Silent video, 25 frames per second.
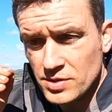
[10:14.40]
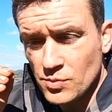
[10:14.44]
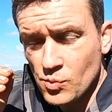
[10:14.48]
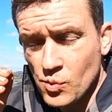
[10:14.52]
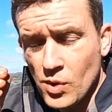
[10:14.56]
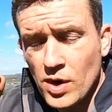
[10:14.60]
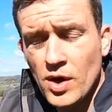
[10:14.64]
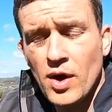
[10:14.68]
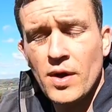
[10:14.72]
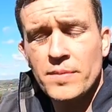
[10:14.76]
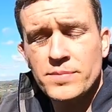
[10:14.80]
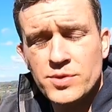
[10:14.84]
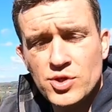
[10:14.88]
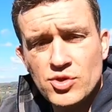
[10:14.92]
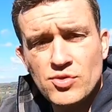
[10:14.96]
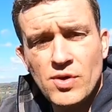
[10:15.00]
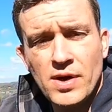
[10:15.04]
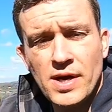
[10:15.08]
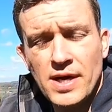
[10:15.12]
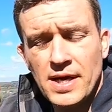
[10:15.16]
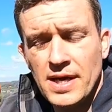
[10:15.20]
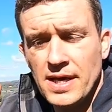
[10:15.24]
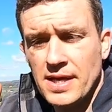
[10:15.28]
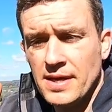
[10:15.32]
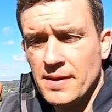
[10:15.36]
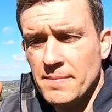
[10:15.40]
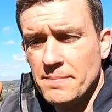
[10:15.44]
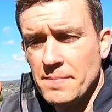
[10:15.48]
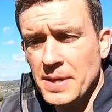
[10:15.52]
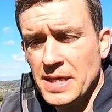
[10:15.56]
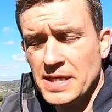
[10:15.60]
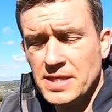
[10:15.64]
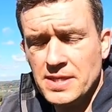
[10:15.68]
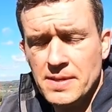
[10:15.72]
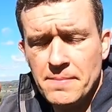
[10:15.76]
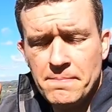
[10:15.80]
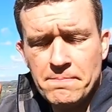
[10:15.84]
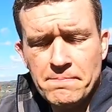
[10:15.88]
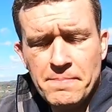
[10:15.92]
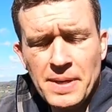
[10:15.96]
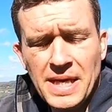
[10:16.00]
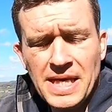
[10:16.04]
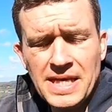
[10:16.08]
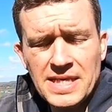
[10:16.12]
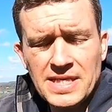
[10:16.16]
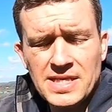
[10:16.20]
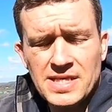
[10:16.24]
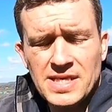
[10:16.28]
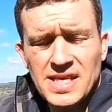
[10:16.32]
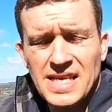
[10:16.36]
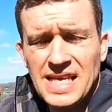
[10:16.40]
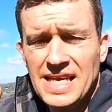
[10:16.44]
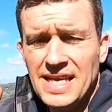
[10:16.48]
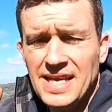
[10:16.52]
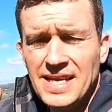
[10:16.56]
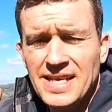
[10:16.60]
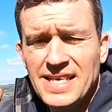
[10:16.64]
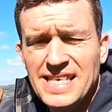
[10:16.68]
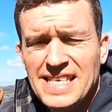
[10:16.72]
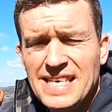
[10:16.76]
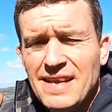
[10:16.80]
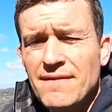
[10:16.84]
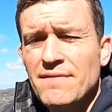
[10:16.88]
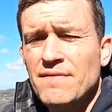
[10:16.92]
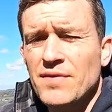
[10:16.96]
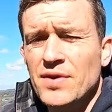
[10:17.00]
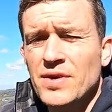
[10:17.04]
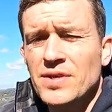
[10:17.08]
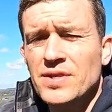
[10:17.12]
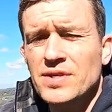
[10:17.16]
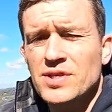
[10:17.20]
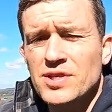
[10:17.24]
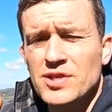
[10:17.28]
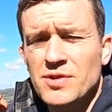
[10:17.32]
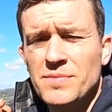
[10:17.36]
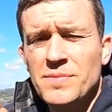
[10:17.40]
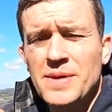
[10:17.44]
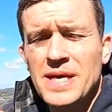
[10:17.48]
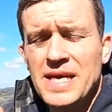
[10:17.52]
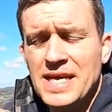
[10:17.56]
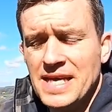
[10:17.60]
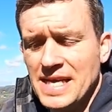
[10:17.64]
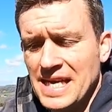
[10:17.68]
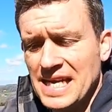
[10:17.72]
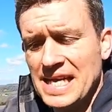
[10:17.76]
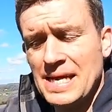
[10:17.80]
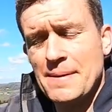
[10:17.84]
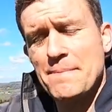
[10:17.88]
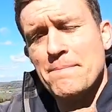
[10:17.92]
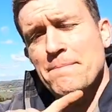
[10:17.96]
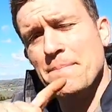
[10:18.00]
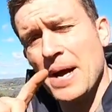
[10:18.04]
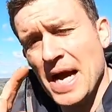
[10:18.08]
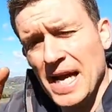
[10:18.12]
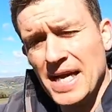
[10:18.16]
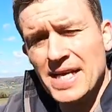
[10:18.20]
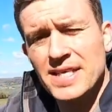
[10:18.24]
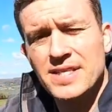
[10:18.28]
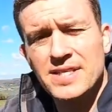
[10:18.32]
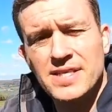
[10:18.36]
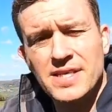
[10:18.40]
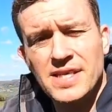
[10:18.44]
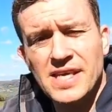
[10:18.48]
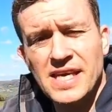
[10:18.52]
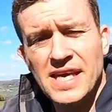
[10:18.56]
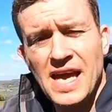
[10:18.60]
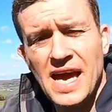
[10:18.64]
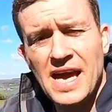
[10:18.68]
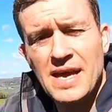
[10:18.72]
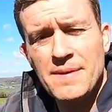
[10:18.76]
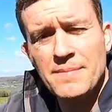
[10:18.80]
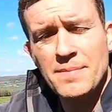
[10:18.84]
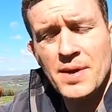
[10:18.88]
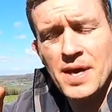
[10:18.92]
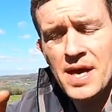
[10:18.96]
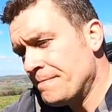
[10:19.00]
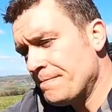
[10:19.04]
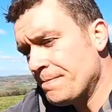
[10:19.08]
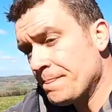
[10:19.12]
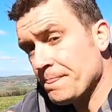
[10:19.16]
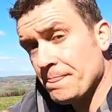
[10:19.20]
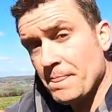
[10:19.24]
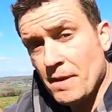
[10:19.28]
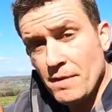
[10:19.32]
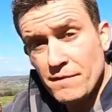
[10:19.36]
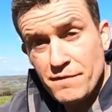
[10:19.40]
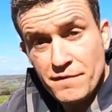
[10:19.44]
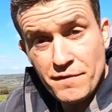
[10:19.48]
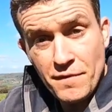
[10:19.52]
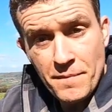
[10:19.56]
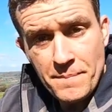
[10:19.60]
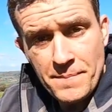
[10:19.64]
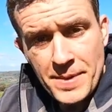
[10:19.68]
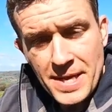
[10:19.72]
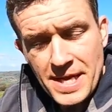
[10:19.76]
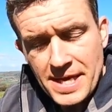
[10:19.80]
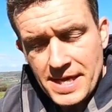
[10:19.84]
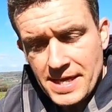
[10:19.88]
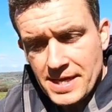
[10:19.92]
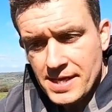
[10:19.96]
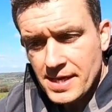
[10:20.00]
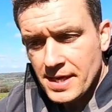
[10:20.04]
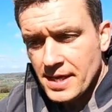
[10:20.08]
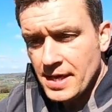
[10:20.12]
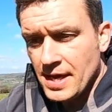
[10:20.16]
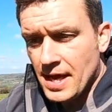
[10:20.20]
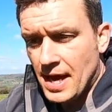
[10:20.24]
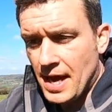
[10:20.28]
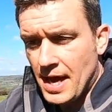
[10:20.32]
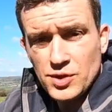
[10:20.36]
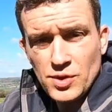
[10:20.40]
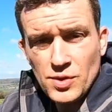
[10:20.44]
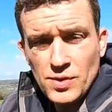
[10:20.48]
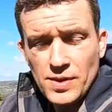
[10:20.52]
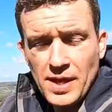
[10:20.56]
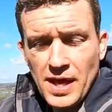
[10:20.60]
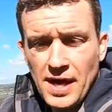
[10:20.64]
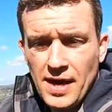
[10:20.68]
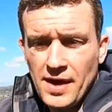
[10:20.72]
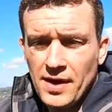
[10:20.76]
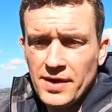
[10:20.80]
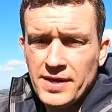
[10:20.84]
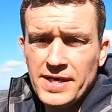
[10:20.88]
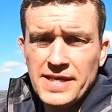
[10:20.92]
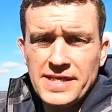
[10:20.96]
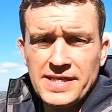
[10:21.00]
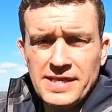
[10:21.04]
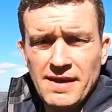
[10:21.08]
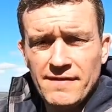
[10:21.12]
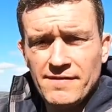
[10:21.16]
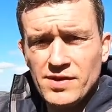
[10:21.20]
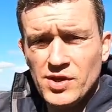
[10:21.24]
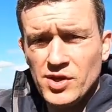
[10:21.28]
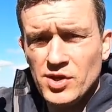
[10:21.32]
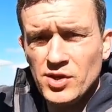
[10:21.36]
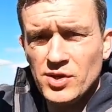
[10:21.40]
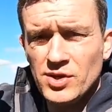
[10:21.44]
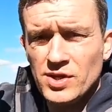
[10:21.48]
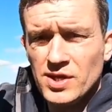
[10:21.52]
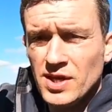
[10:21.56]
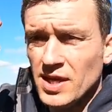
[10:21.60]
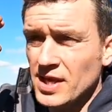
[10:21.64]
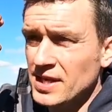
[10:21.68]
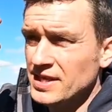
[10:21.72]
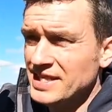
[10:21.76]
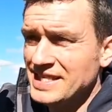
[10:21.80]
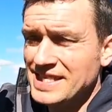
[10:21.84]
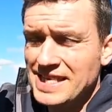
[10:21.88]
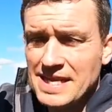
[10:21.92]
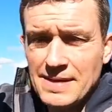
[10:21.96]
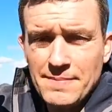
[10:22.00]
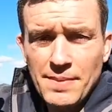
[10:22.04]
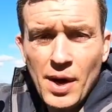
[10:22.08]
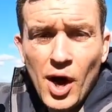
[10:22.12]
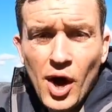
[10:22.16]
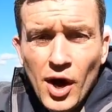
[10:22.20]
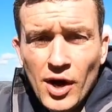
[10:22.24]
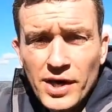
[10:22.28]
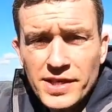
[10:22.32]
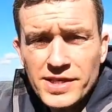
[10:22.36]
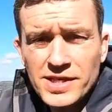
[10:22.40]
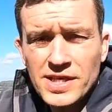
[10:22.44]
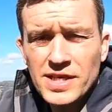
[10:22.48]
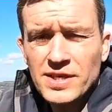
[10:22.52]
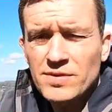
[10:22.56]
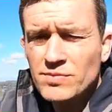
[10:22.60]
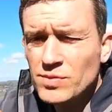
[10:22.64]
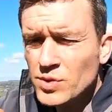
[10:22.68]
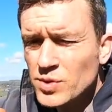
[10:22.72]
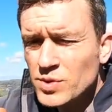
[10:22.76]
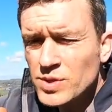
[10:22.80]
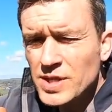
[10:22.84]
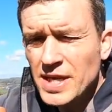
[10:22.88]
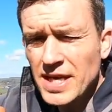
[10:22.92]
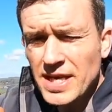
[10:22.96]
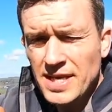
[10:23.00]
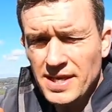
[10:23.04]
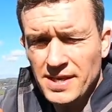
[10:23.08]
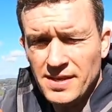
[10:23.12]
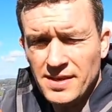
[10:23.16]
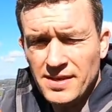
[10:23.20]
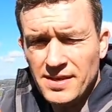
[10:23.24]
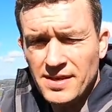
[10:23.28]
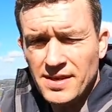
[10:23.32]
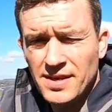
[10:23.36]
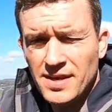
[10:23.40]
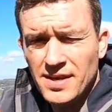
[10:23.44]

when I'm struggling makes the biggest difference to me getting back into the game. For me, to do that, I need to have a good sleep hygiene routine.